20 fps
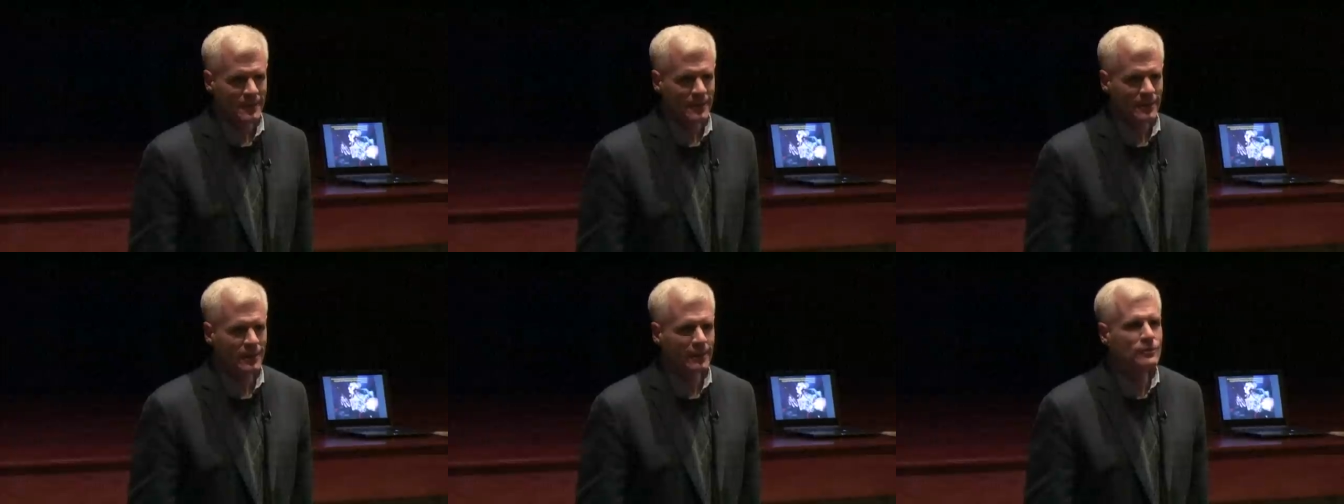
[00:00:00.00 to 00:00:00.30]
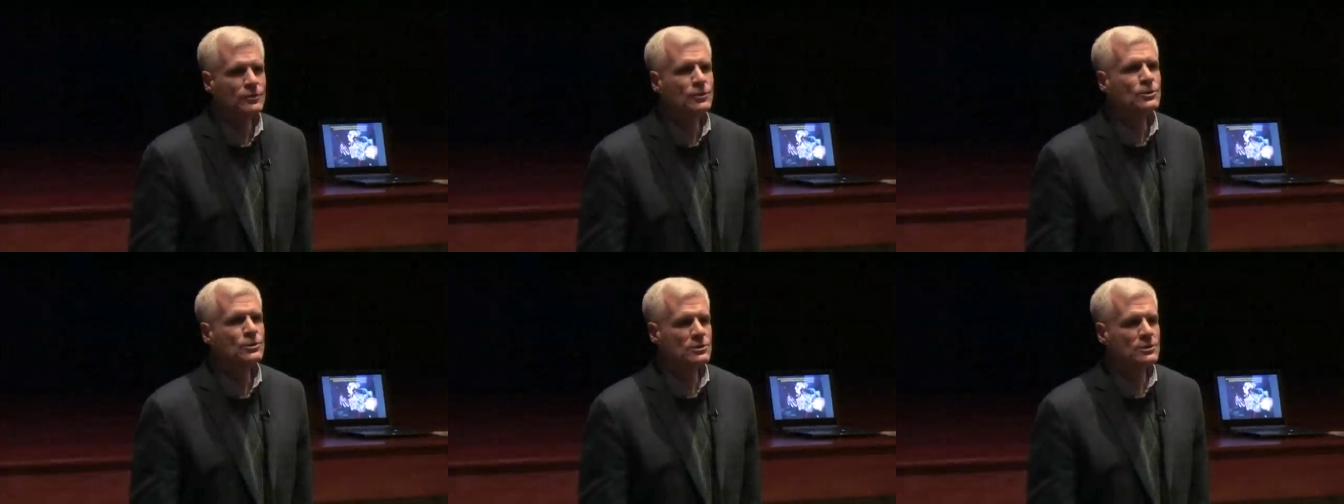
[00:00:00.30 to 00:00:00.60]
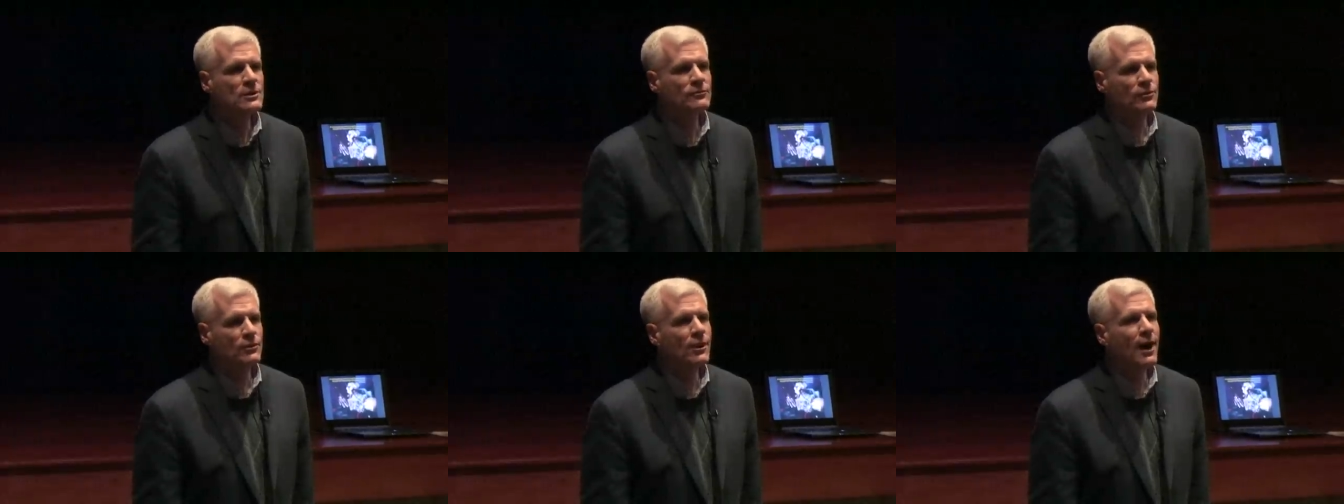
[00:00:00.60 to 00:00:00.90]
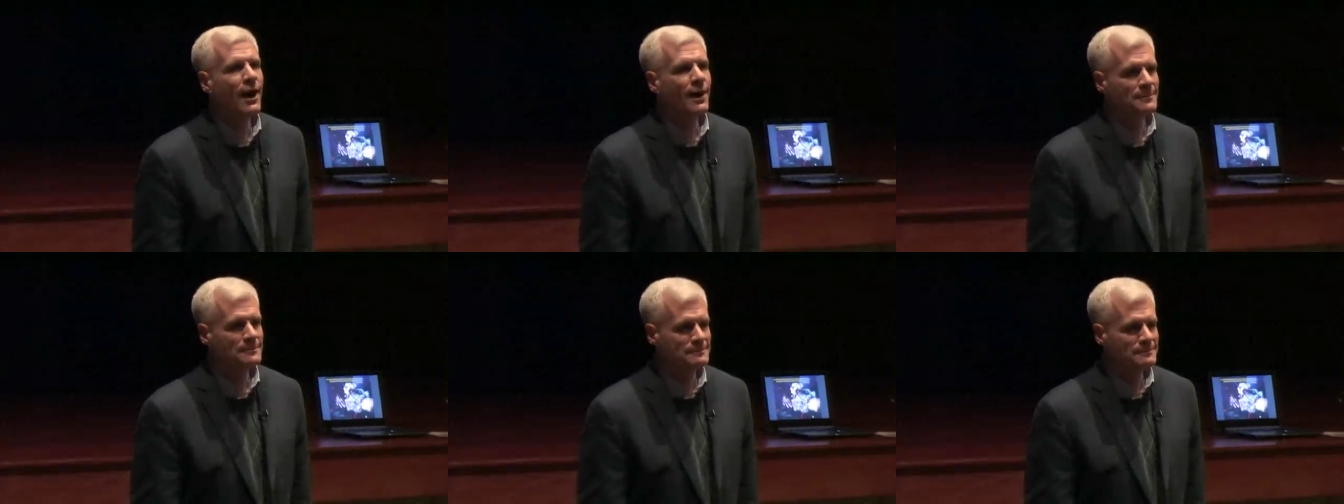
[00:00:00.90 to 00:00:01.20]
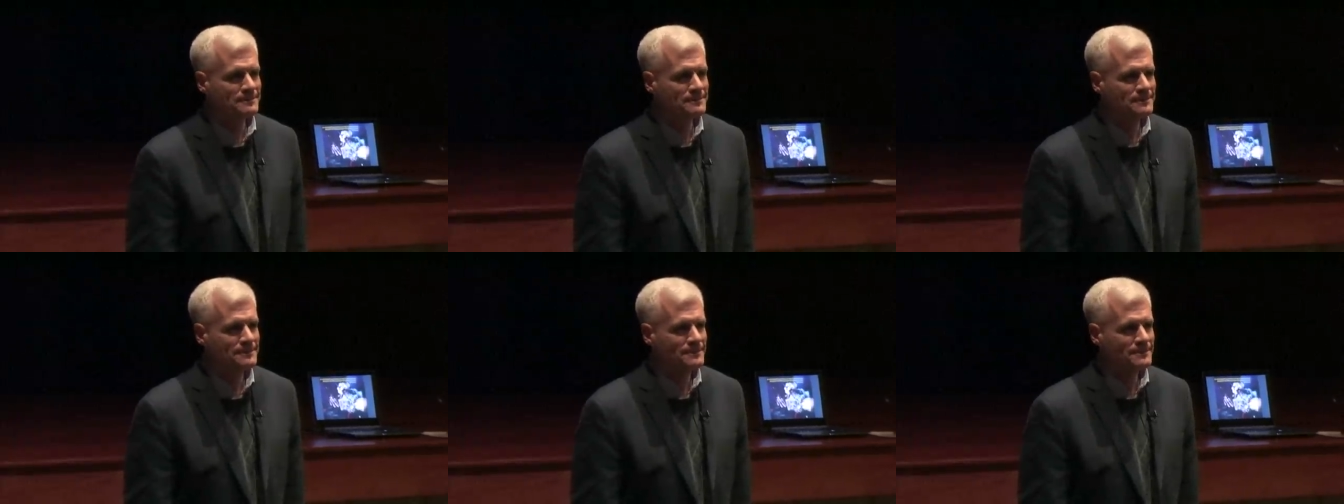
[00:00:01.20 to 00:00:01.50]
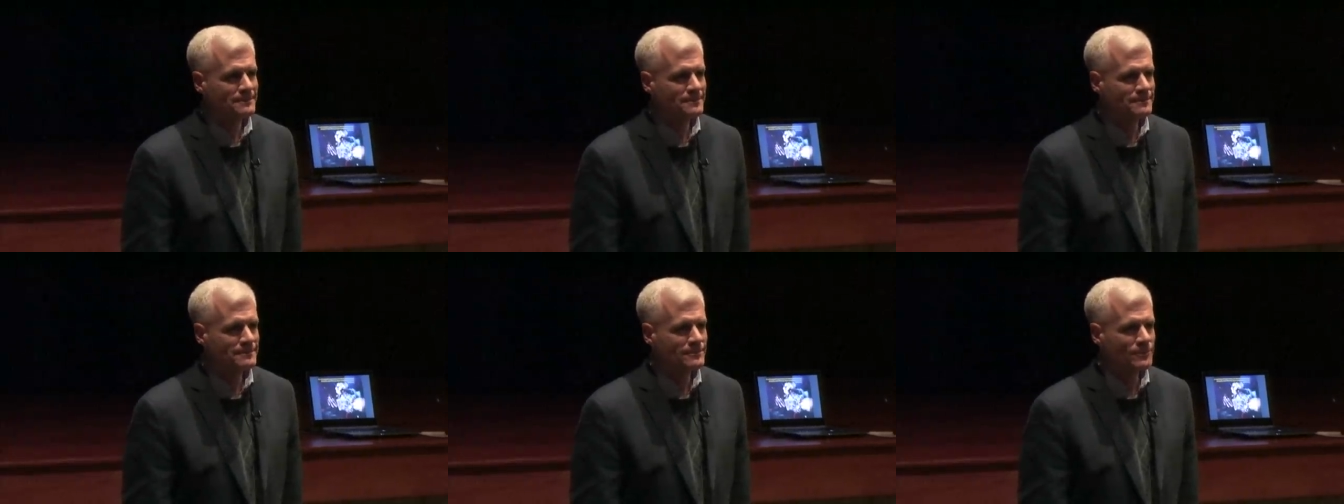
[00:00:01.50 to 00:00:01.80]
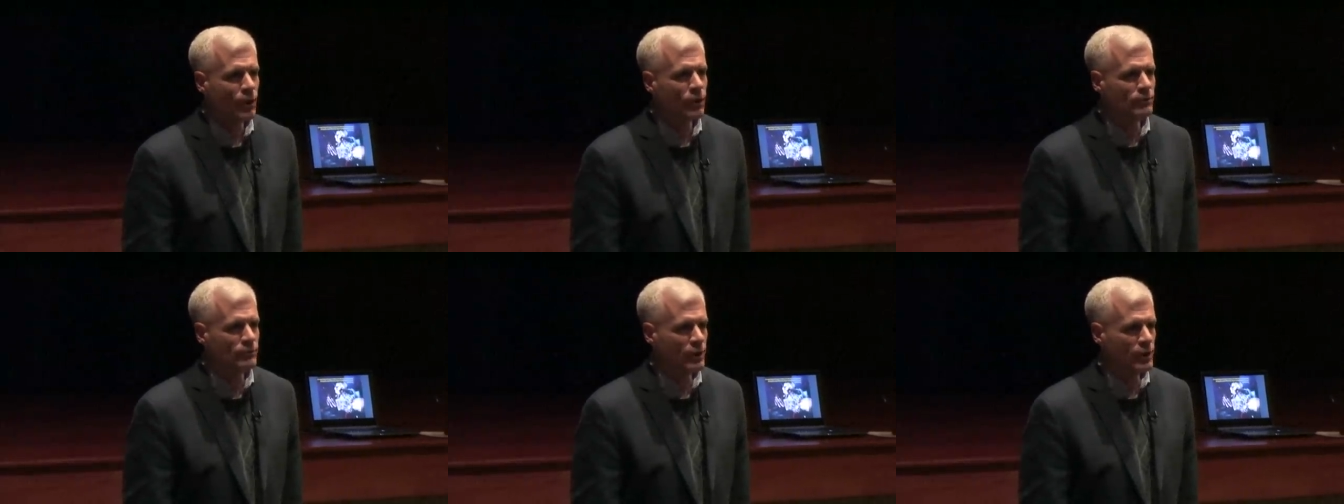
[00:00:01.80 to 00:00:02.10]
You have to do stuff a lot,
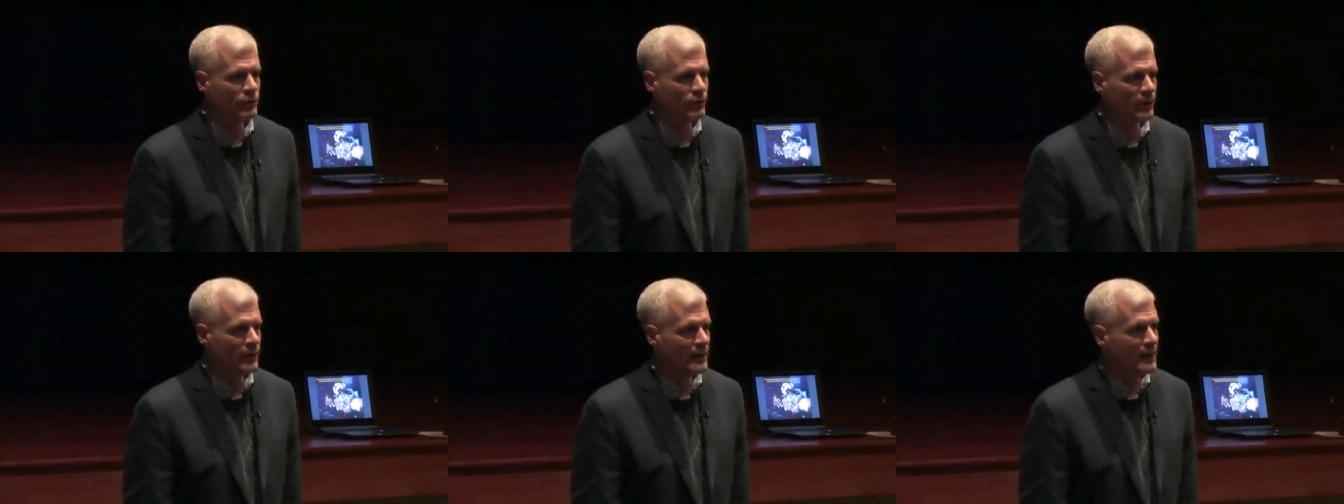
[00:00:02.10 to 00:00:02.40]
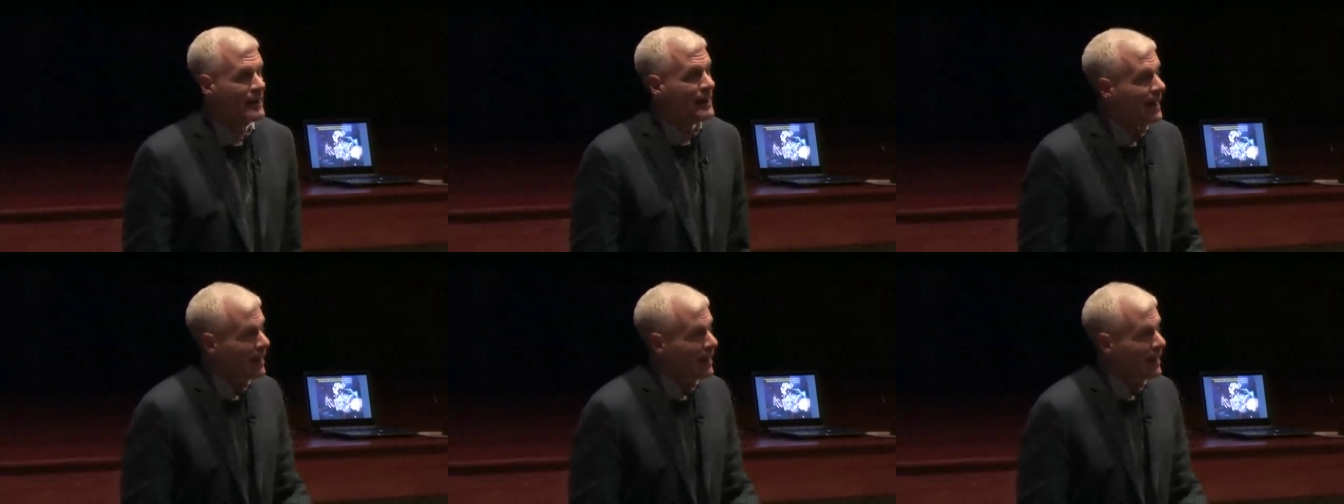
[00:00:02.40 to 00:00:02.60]
over and over.